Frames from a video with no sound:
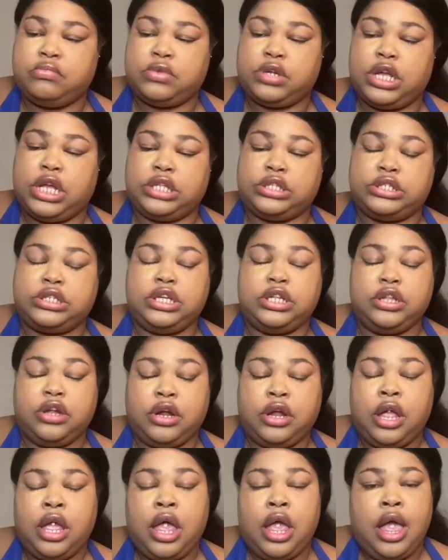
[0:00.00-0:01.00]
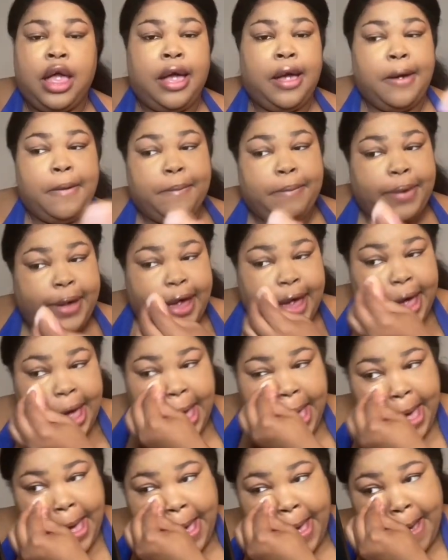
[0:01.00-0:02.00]
concealer. But,
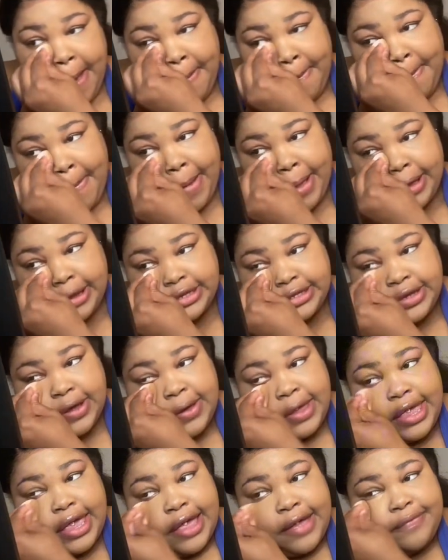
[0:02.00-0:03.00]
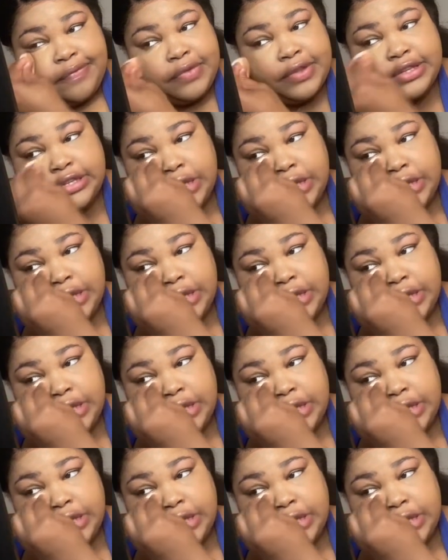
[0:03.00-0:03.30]
so yeah.